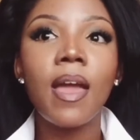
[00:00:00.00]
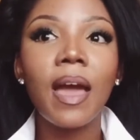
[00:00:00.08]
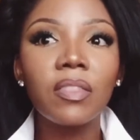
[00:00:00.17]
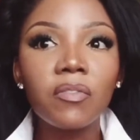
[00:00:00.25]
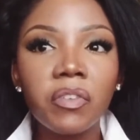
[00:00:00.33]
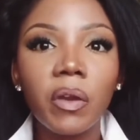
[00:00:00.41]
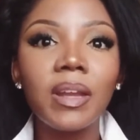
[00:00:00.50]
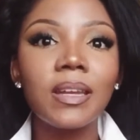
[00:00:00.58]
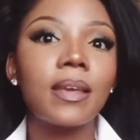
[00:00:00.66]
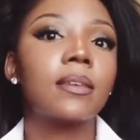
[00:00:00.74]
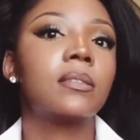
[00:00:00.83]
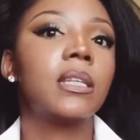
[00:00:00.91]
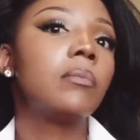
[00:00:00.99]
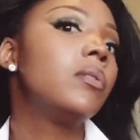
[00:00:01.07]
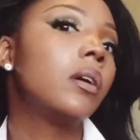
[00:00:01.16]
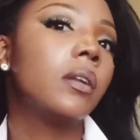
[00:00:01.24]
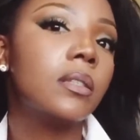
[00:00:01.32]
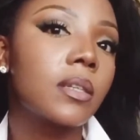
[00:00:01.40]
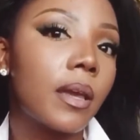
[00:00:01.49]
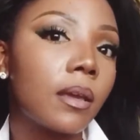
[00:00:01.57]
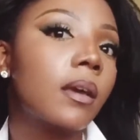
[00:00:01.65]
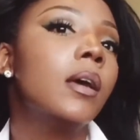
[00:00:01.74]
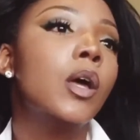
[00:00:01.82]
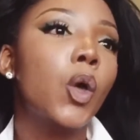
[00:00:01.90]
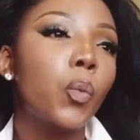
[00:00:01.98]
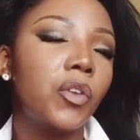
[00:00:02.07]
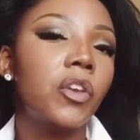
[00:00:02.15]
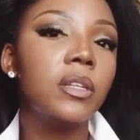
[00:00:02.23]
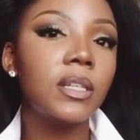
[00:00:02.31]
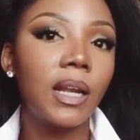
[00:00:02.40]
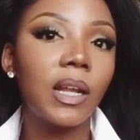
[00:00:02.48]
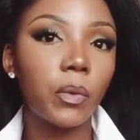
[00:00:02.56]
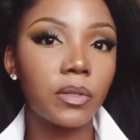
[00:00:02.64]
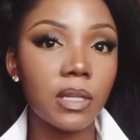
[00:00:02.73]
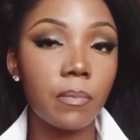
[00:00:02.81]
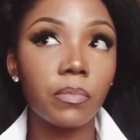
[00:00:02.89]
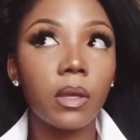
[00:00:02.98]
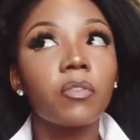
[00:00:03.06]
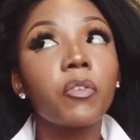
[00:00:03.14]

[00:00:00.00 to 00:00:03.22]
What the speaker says: and the very next step you're going to take when you're dealing with something.